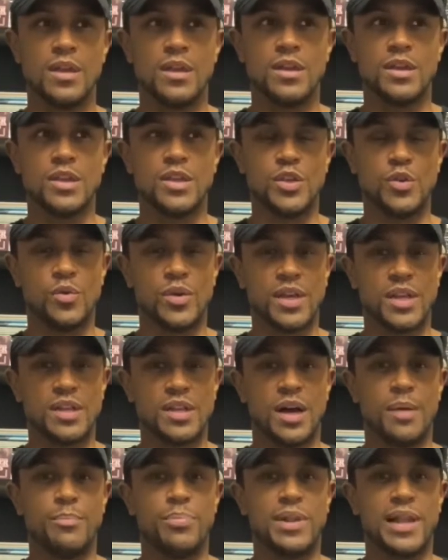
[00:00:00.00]
you can
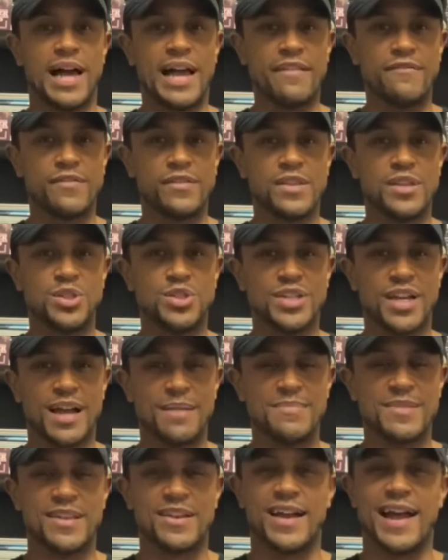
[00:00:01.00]
apply for the
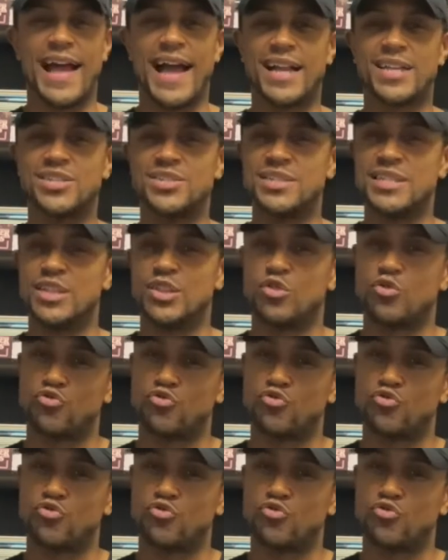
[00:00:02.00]
jobs that are actually